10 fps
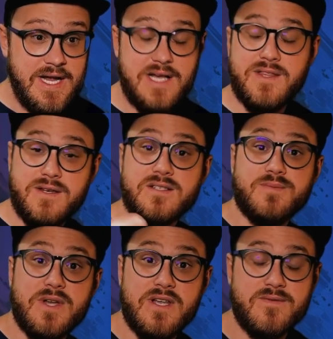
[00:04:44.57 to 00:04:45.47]
and then
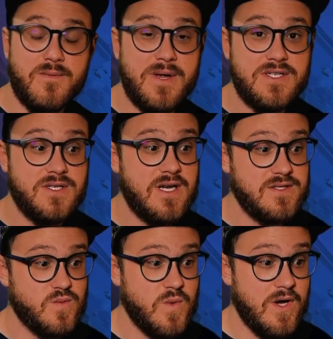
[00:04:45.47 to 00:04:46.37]
display information
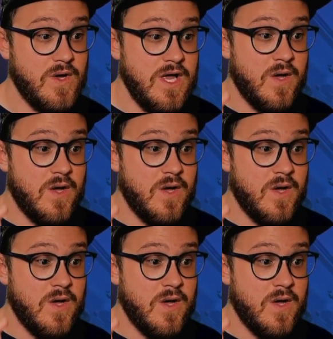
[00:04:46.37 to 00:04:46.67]
as well.